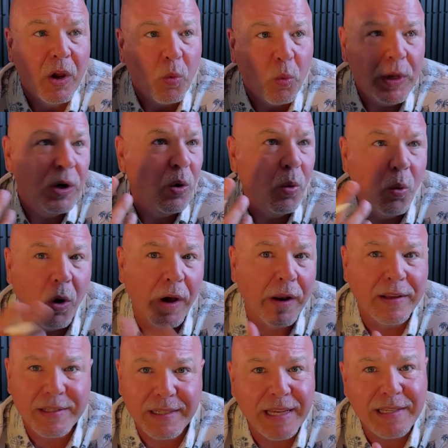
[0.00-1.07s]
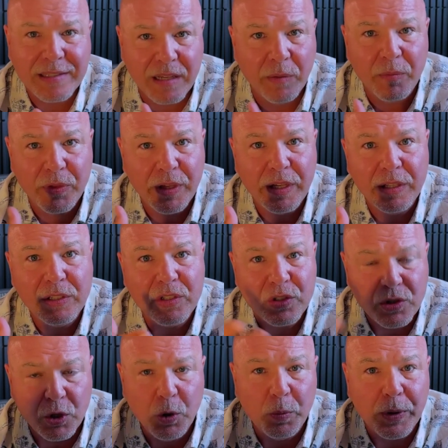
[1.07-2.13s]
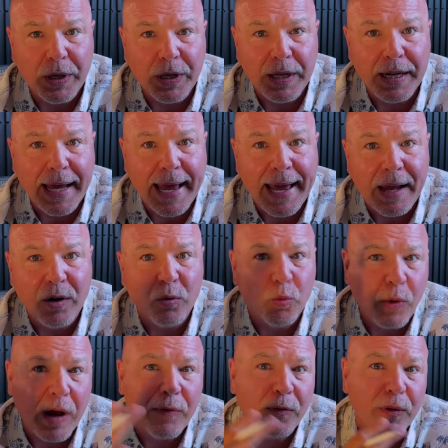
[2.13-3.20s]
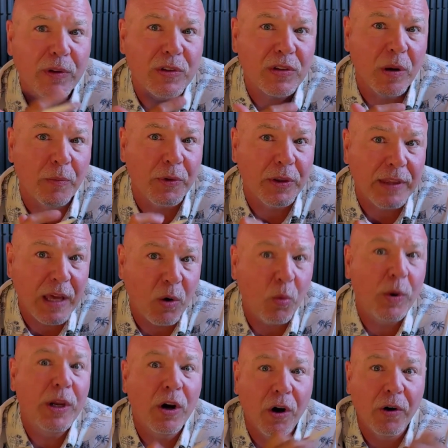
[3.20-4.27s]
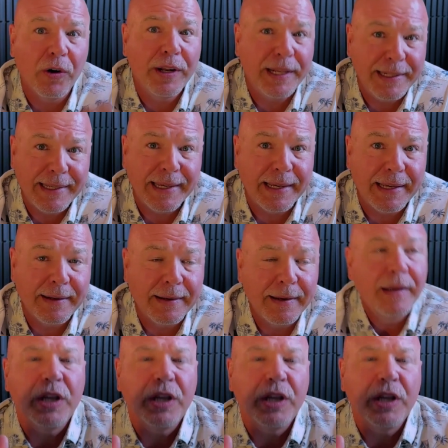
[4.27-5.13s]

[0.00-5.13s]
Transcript: We don't want to say something stupid and reference something that we already did.